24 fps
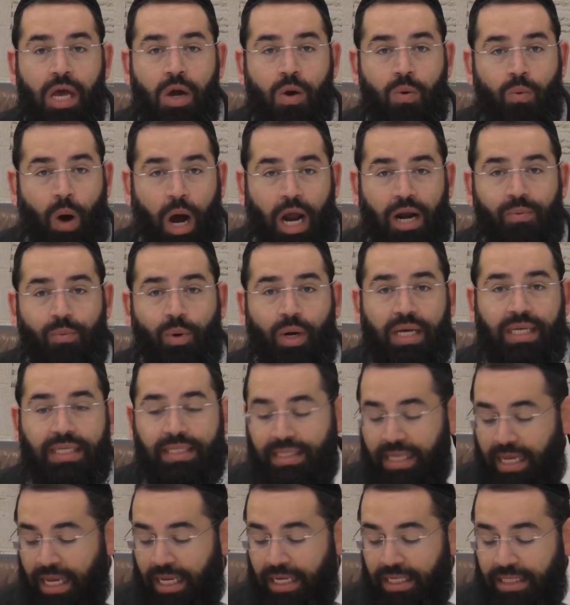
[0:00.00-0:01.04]
One
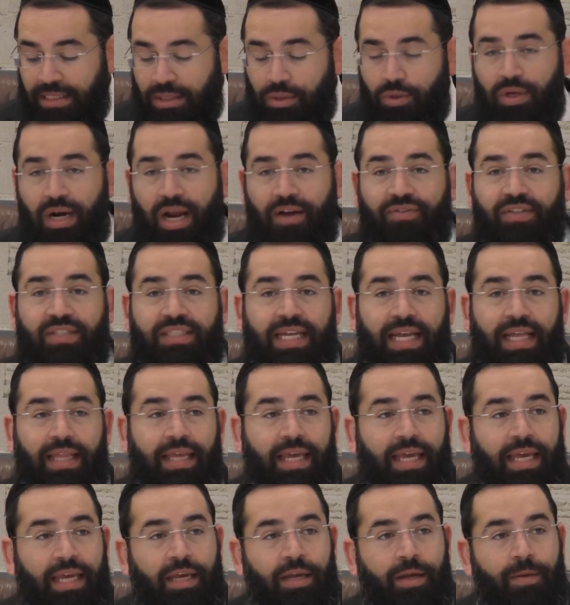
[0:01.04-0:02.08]
was the isur of
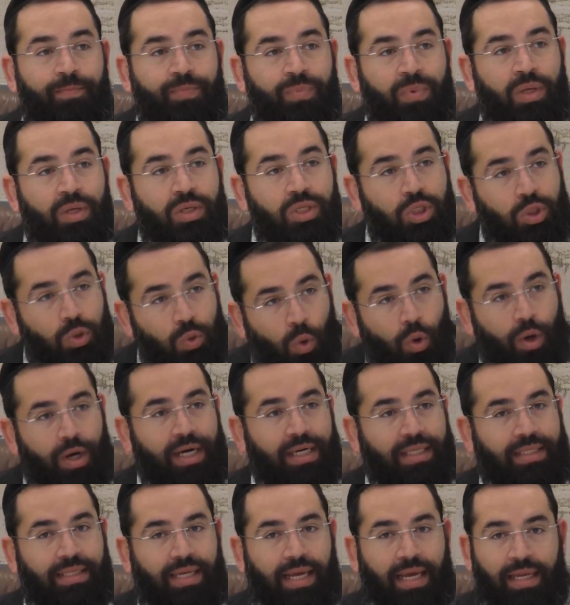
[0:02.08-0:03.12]
selling
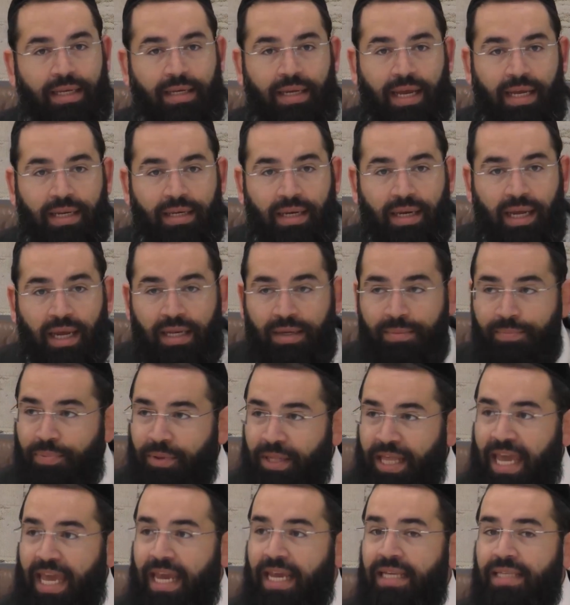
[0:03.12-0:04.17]
swords and
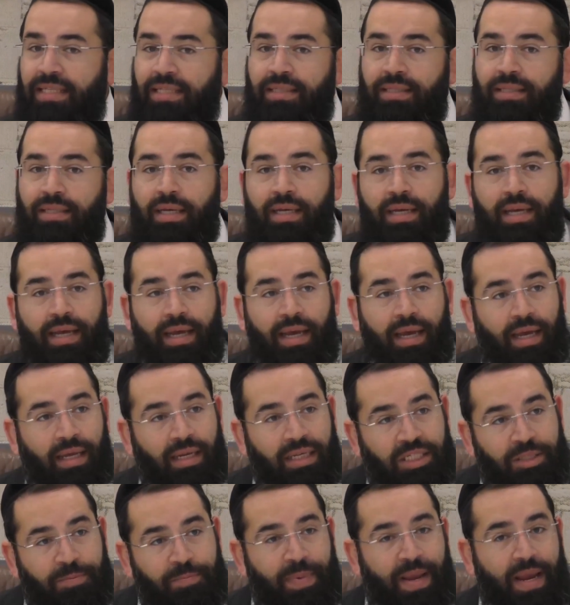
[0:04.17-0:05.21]
blades
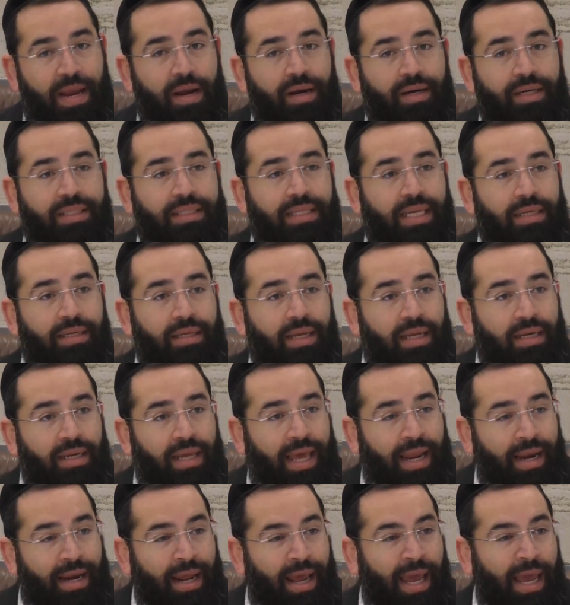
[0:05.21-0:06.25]
and spears and
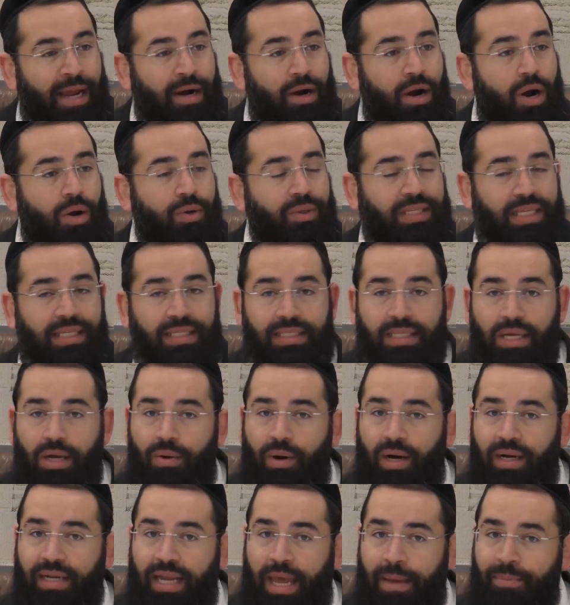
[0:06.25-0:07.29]
arrows and
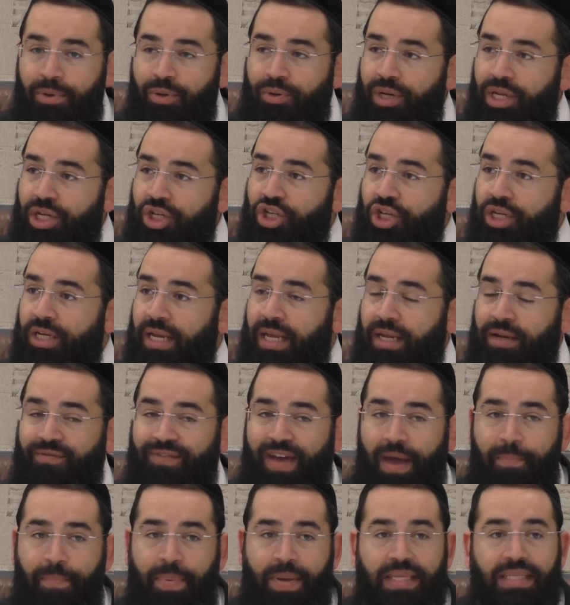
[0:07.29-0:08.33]
so on, ammunition and
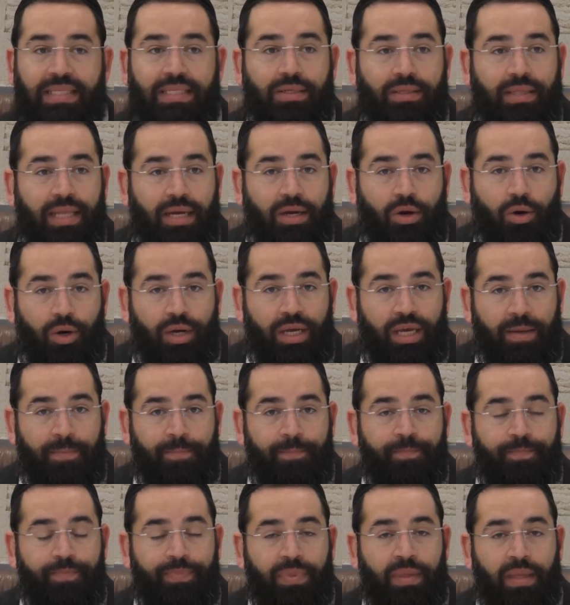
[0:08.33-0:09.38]
weapons to the
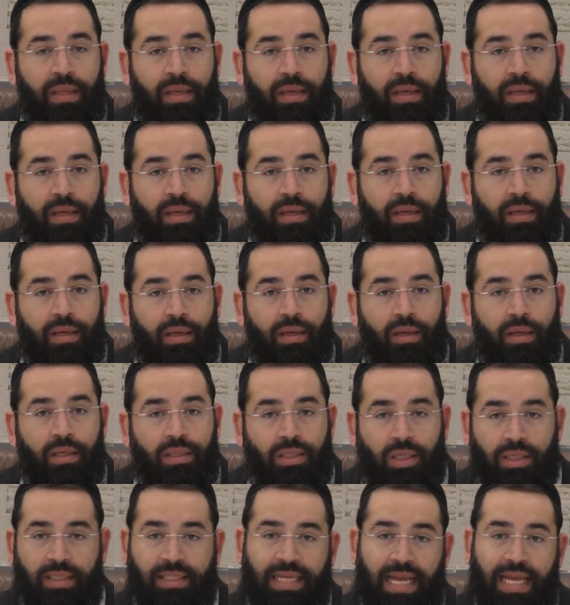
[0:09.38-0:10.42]
goyim.
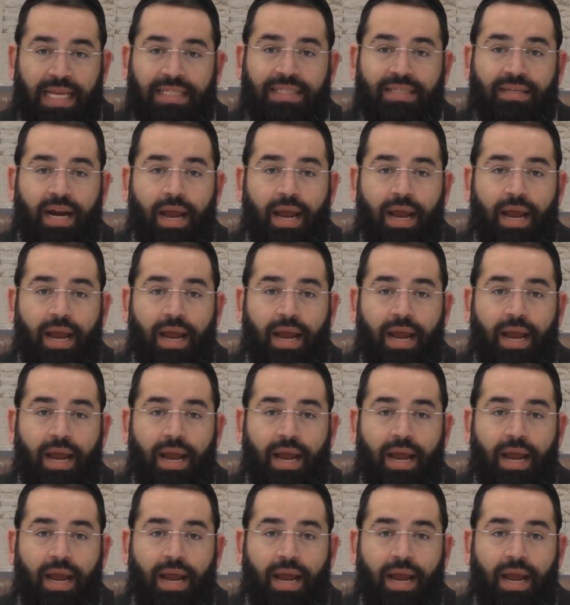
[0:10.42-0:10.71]
So says